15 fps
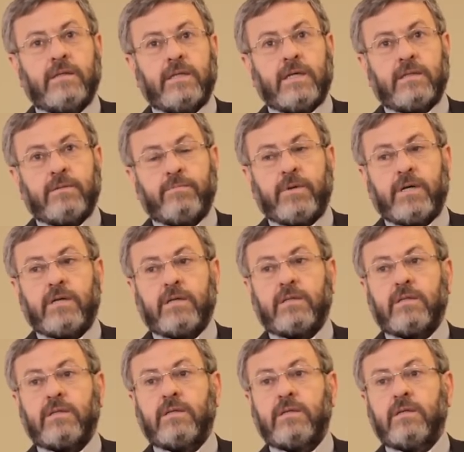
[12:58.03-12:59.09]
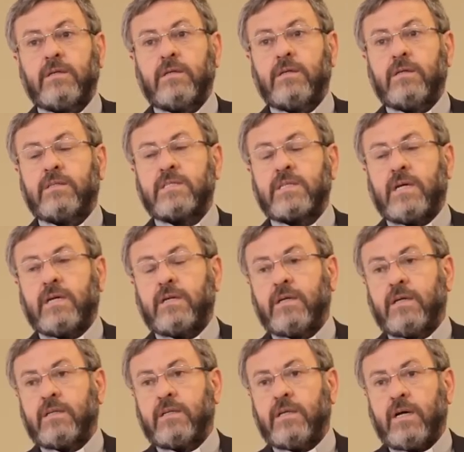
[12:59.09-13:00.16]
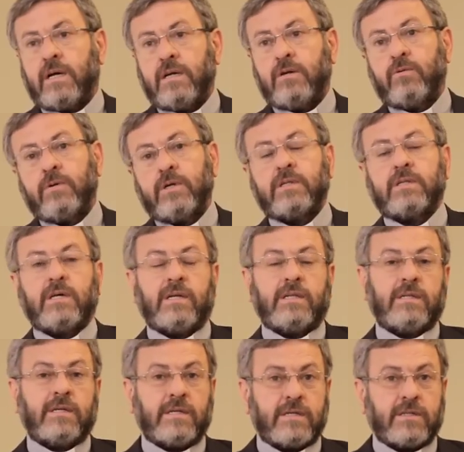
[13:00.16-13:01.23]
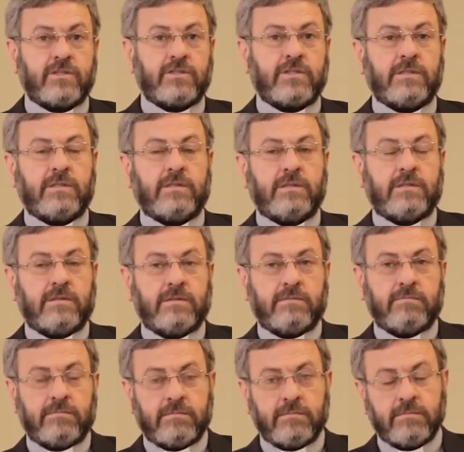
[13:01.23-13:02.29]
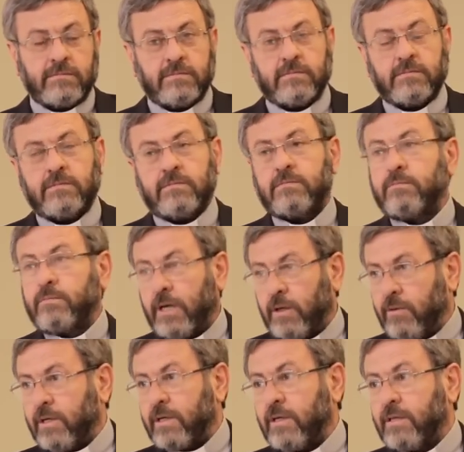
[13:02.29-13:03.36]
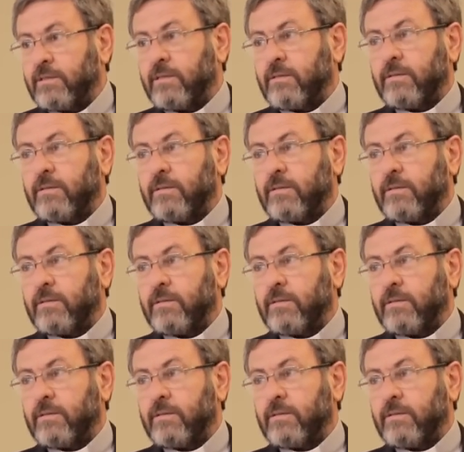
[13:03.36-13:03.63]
That part, it's under the Alawite and the Christian power.